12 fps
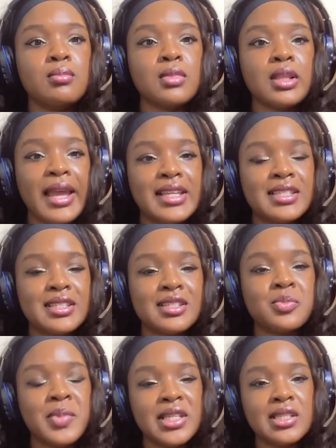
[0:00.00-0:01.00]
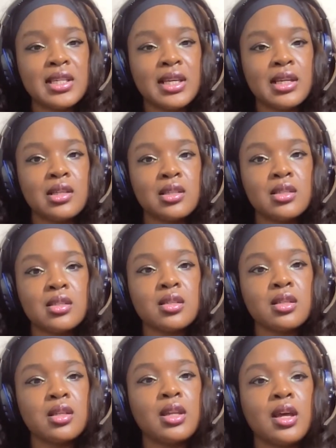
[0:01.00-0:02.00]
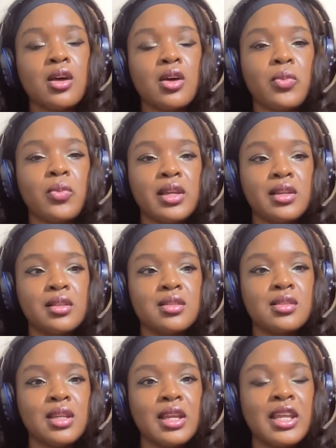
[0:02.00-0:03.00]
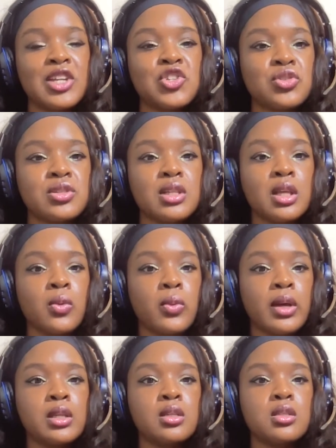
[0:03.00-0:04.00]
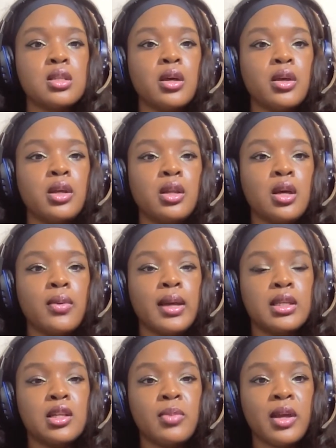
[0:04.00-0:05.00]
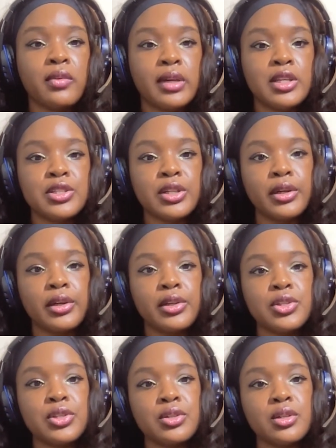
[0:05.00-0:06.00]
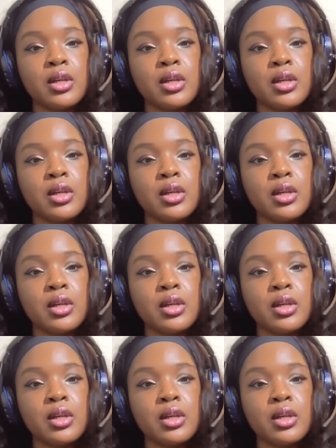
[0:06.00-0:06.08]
licensed business, was an interesting one. So, I did my research